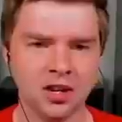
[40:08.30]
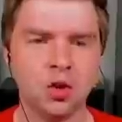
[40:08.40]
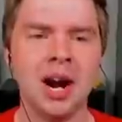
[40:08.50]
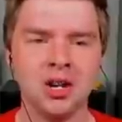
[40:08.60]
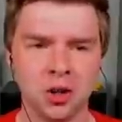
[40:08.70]
Uh,
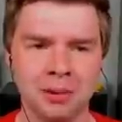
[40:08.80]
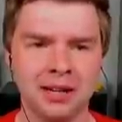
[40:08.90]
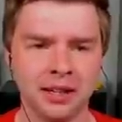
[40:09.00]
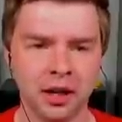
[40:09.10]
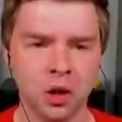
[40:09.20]
scratch your
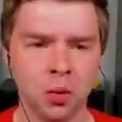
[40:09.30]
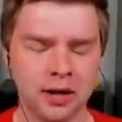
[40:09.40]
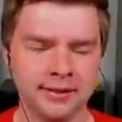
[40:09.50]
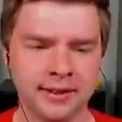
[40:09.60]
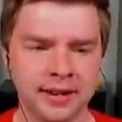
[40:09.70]
belly all you
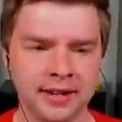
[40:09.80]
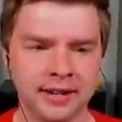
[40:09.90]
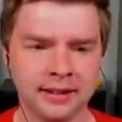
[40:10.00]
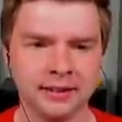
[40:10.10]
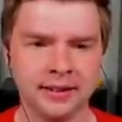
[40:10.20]
want,
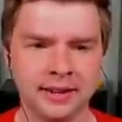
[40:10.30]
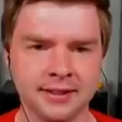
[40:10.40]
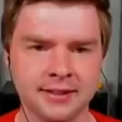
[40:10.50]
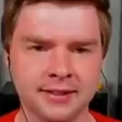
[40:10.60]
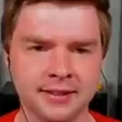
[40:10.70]
Slaking.
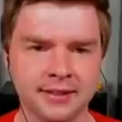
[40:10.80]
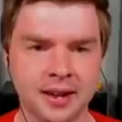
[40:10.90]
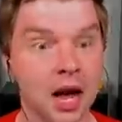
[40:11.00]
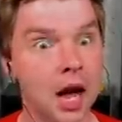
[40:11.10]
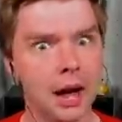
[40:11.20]
That's...
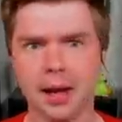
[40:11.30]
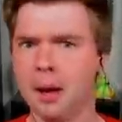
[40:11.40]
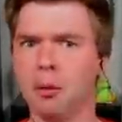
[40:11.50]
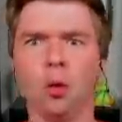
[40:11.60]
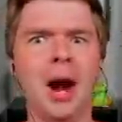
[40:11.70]

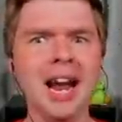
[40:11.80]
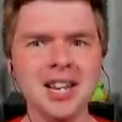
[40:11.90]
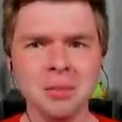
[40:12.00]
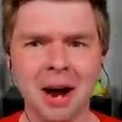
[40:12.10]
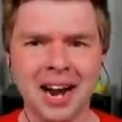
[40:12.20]

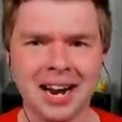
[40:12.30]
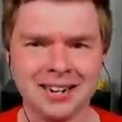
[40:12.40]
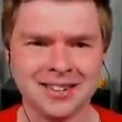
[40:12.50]
Raise my